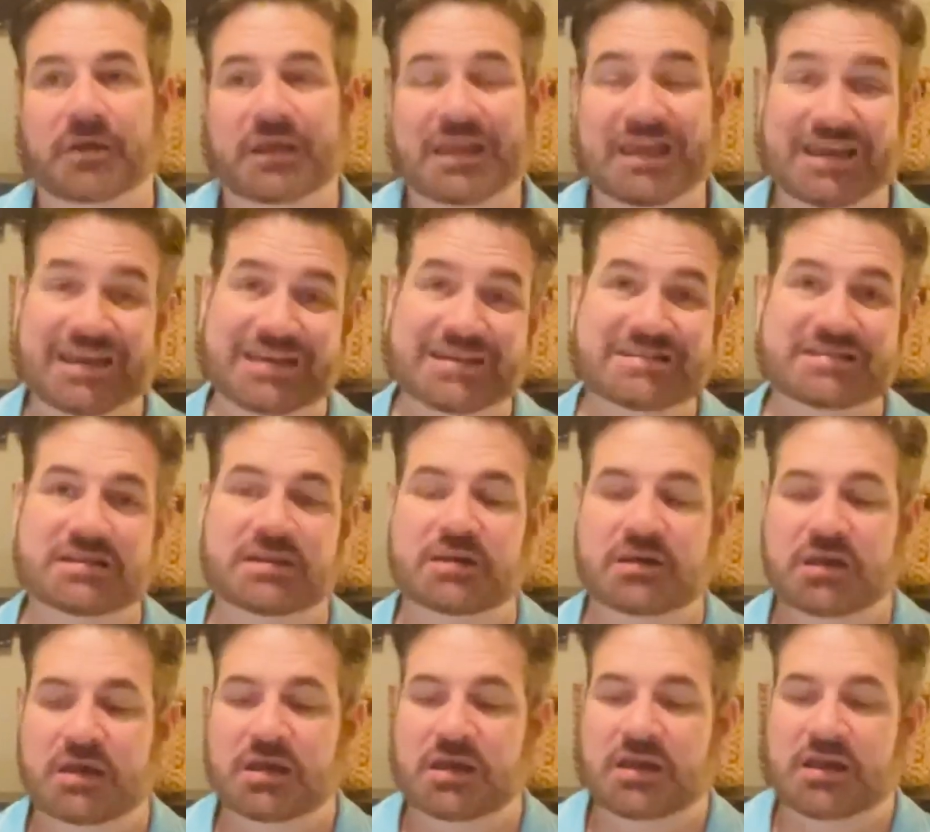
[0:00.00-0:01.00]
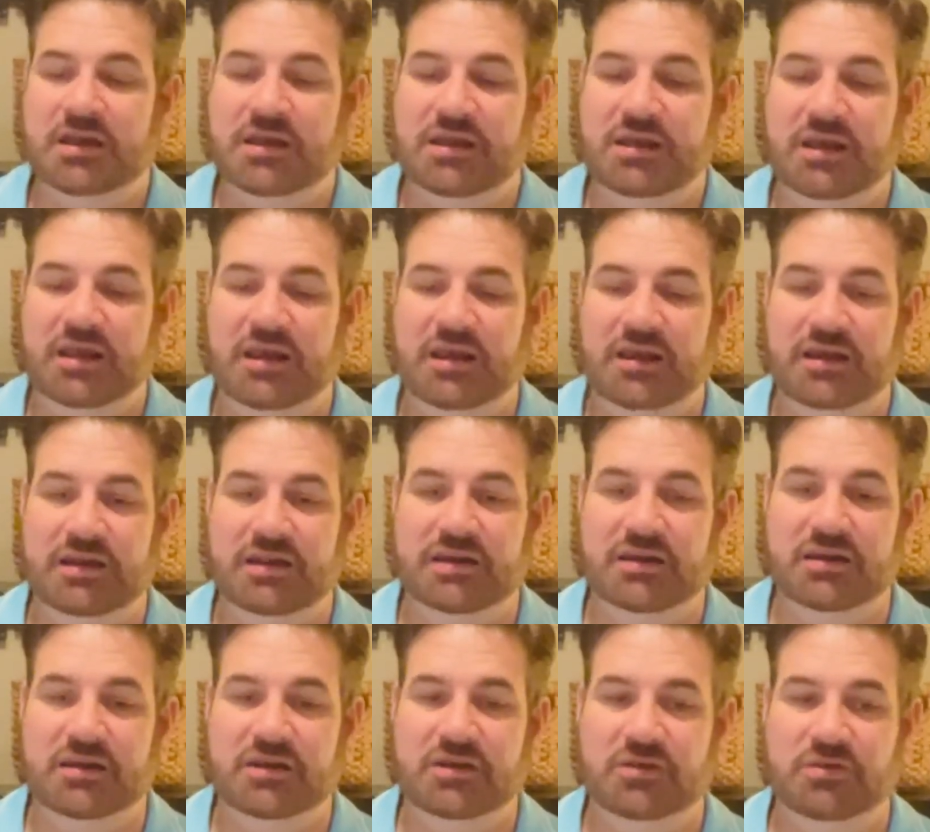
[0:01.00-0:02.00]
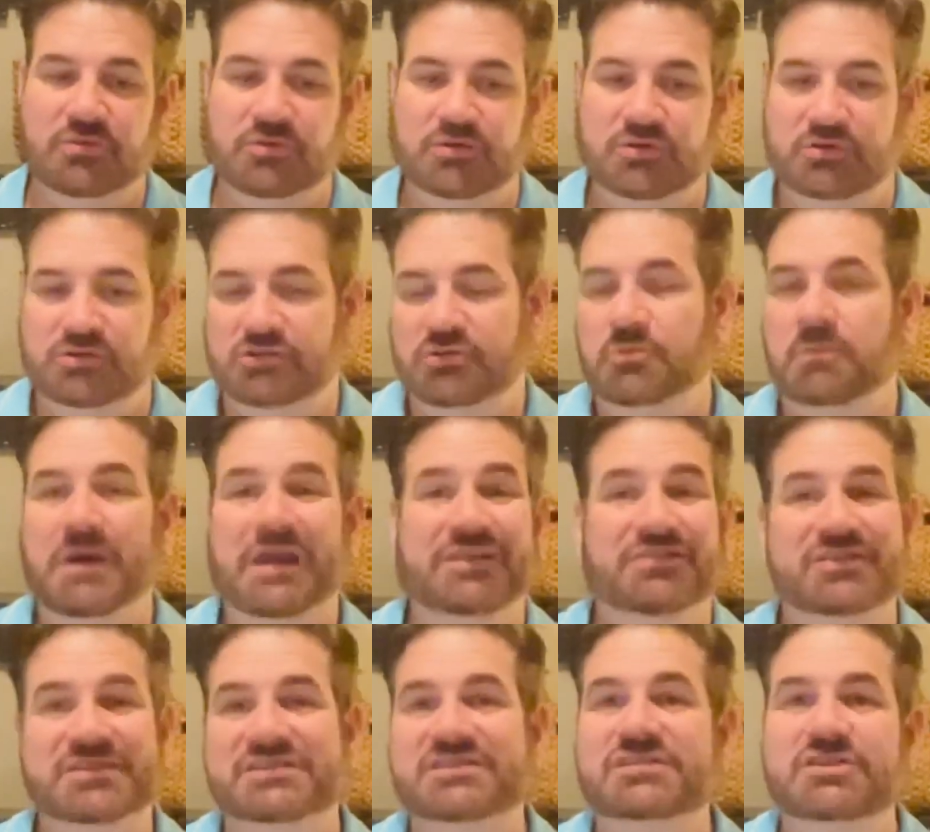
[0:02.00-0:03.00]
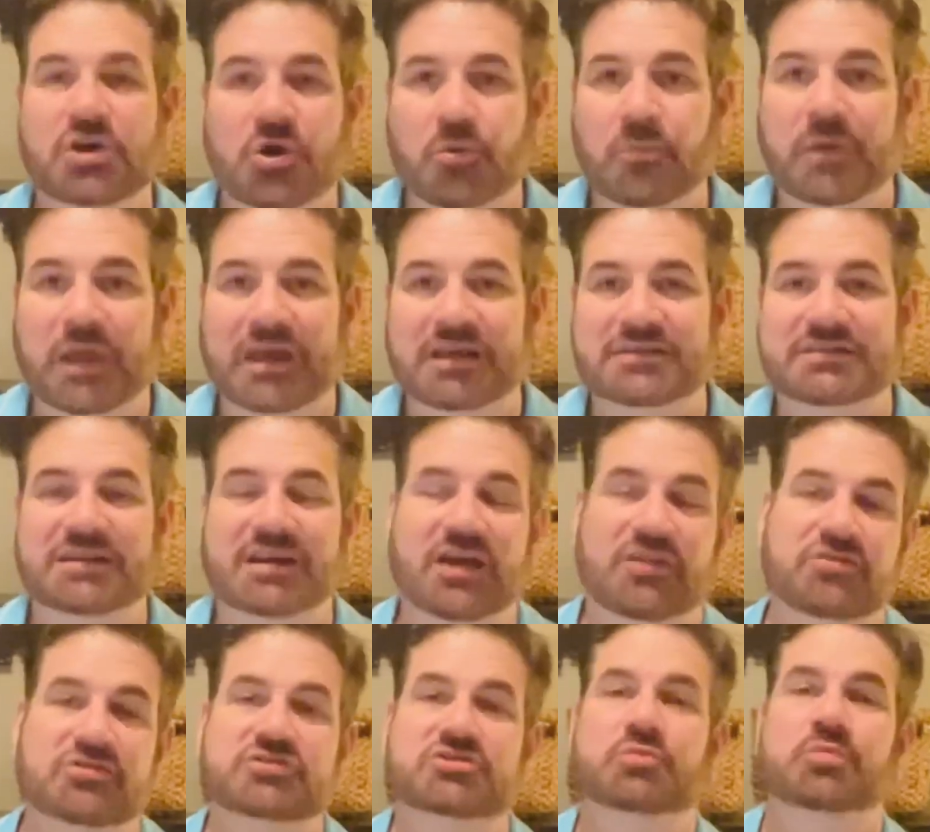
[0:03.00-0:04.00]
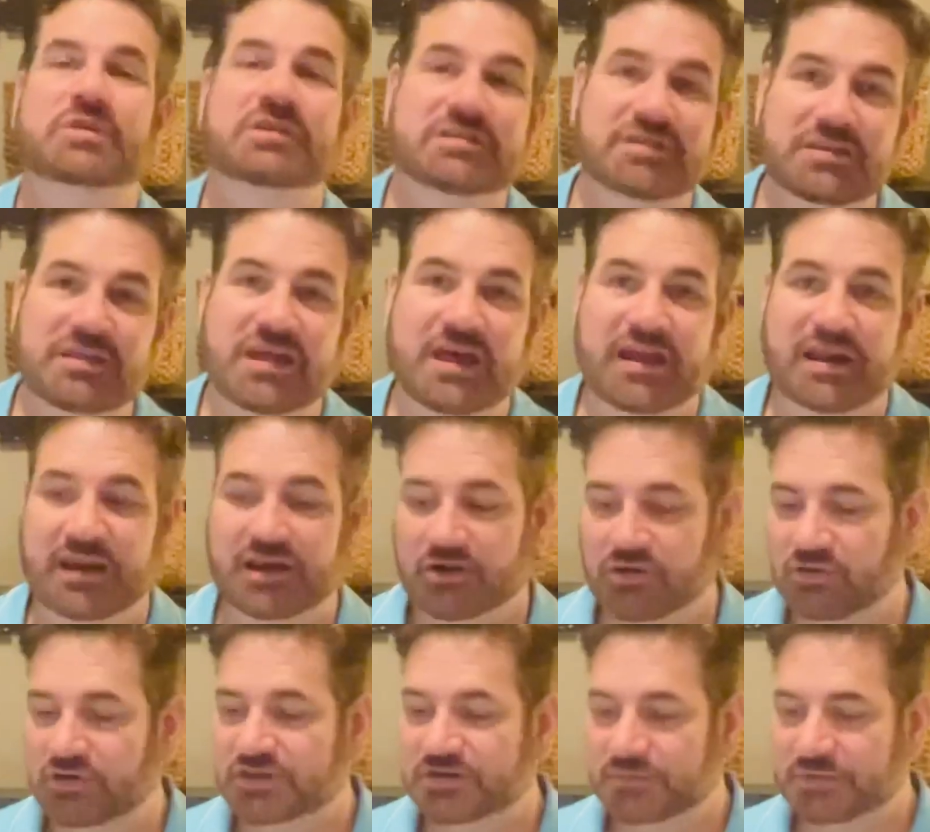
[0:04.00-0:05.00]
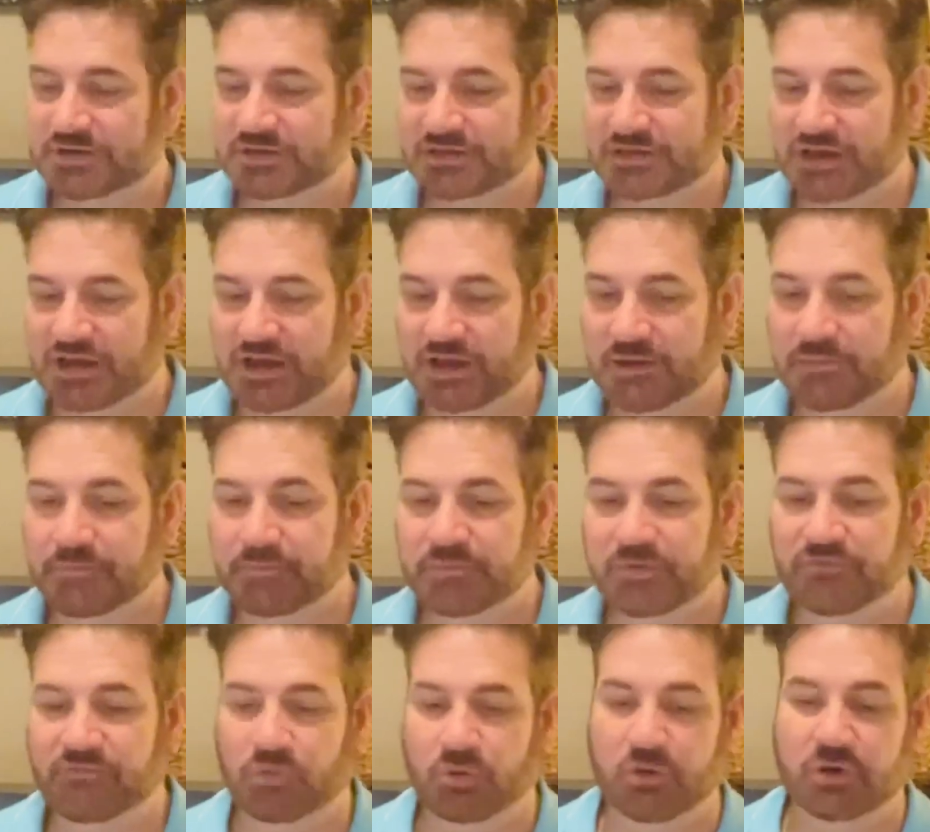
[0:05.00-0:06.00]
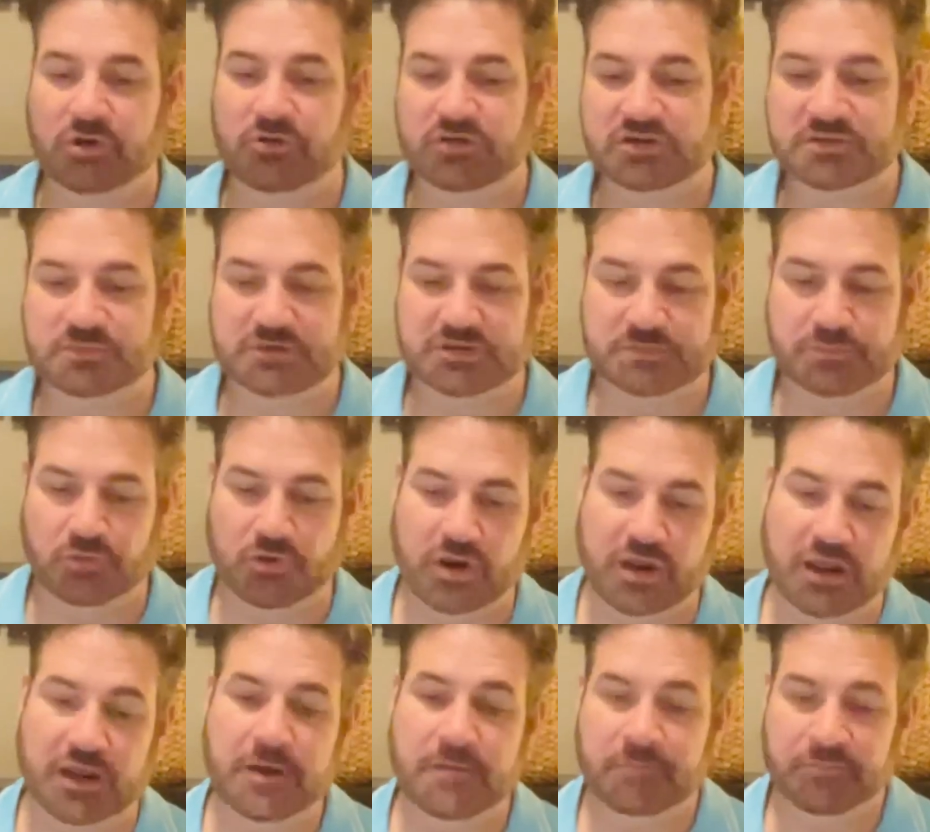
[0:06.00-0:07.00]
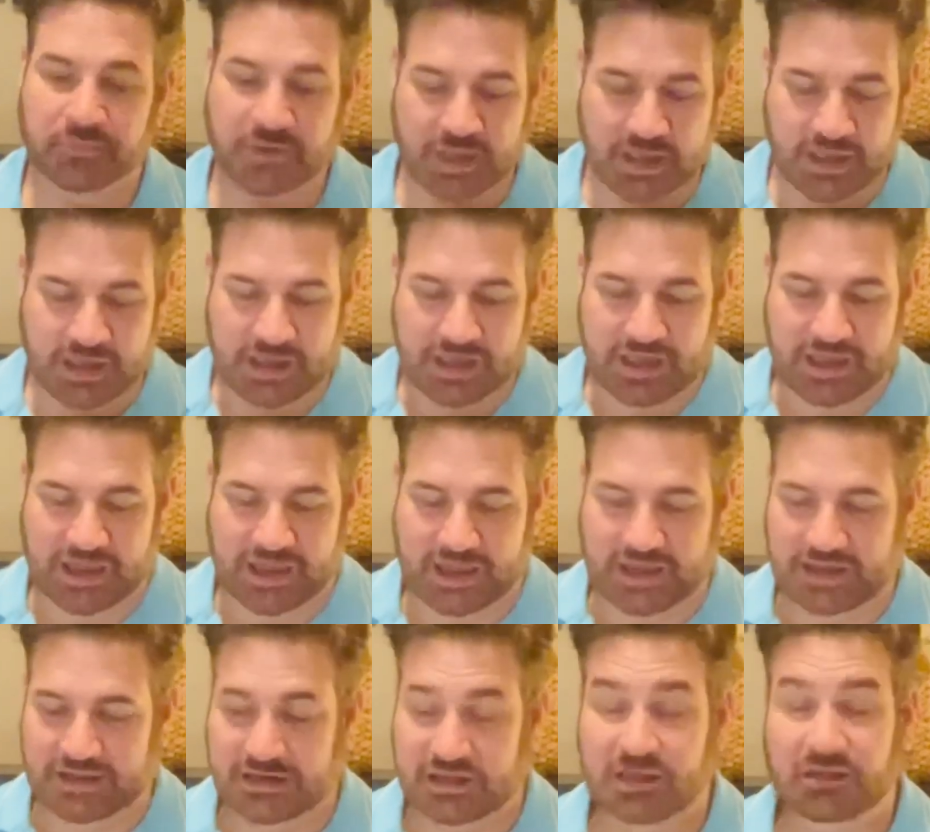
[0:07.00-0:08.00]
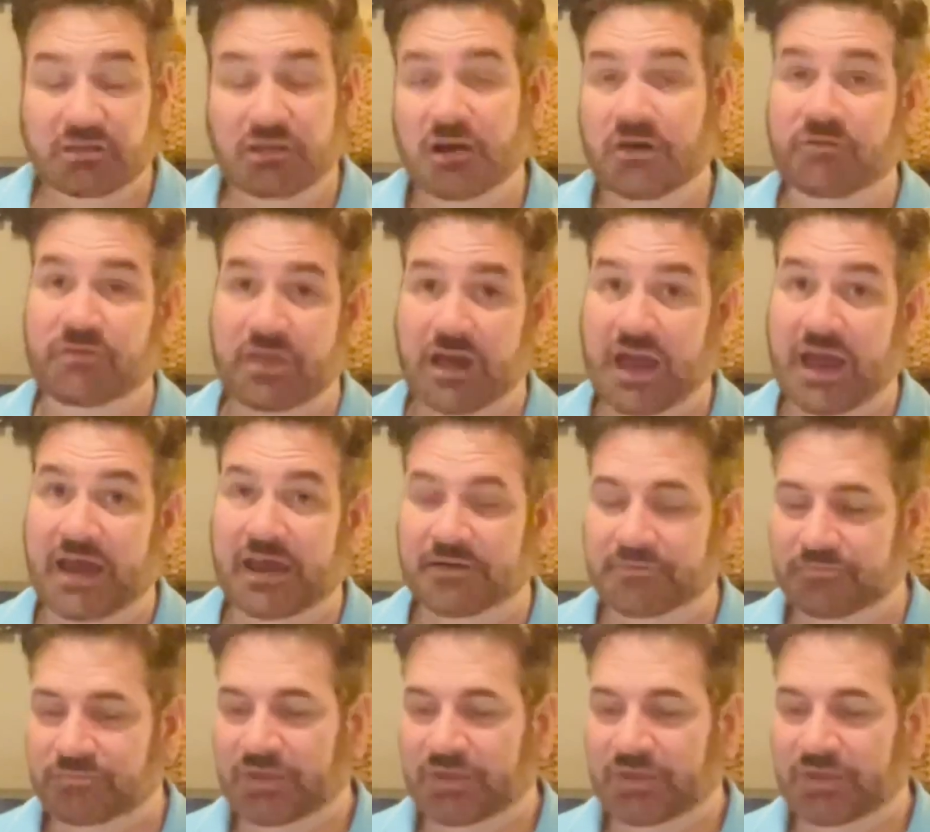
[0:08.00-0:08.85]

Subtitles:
kit, and you made the snowman together. So we did that at Christmas time before Christmas break, and he loved that.